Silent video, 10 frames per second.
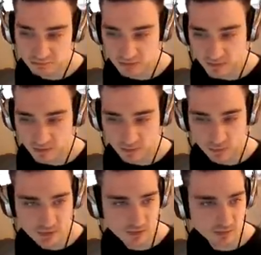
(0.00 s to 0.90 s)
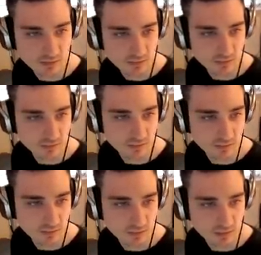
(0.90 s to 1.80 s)
Never know, boys.
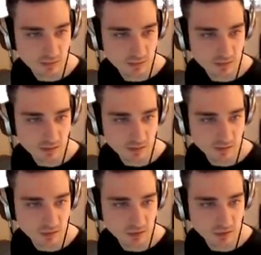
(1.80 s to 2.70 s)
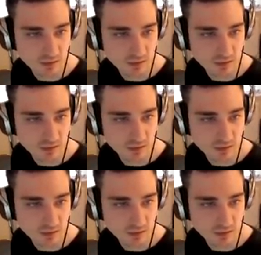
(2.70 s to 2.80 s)
You never know.